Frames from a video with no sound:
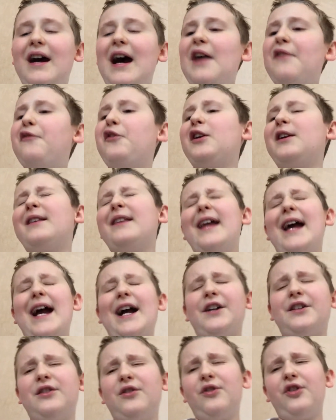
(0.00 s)
I think the
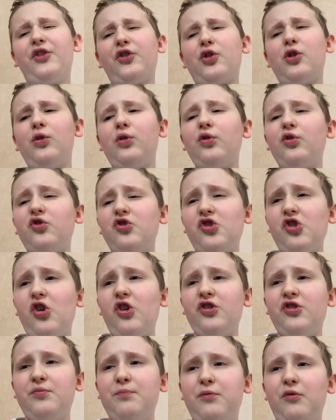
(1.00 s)
actor is called
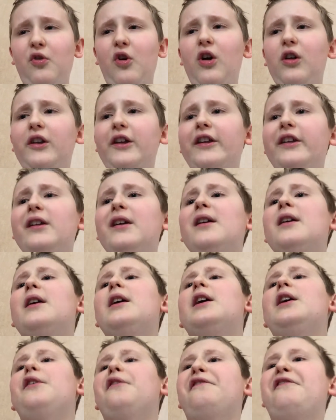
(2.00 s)
Josh Brolin,
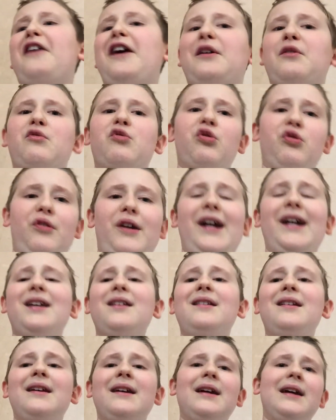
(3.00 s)
if I'm
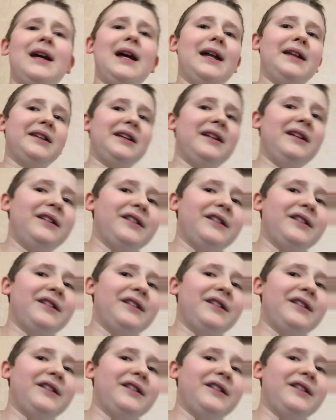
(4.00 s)
correct, and